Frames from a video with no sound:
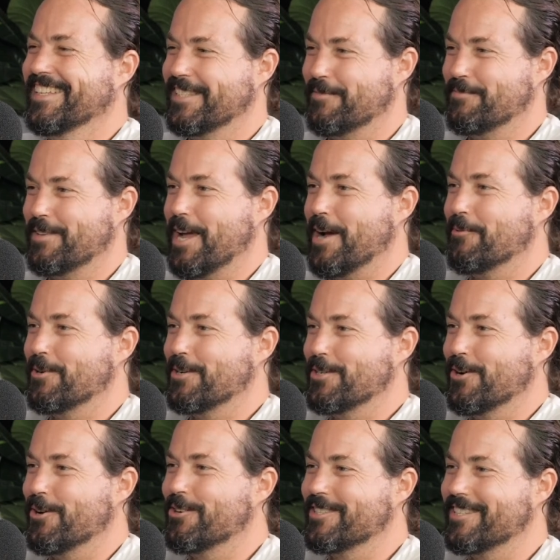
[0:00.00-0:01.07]
some downward
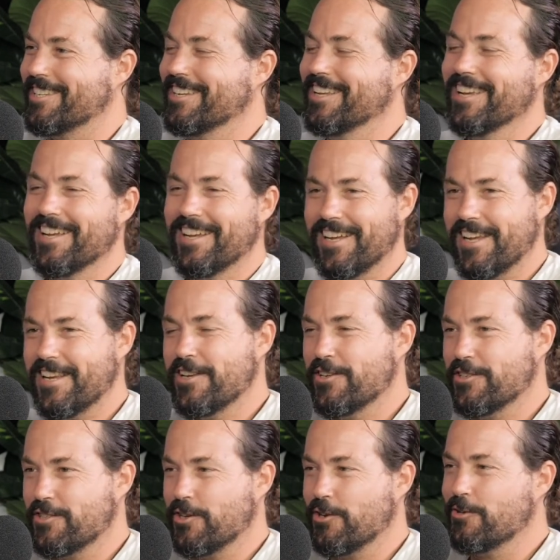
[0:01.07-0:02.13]
dogs in
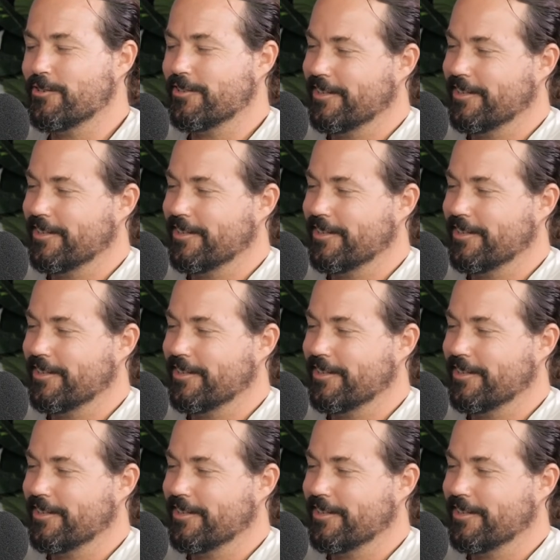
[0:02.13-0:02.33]
your suit.